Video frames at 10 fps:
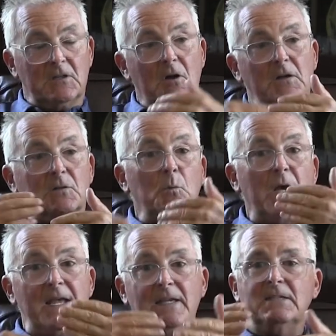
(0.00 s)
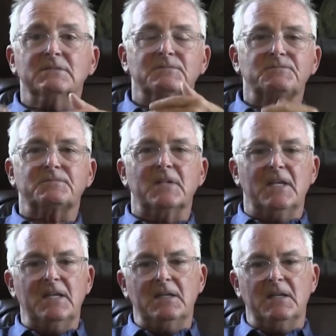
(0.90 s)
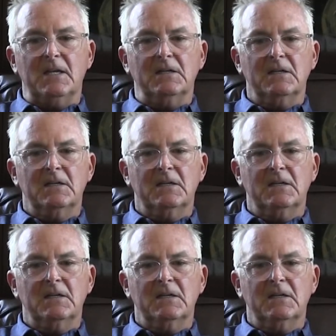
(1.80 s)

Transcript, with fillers: along the way and uh,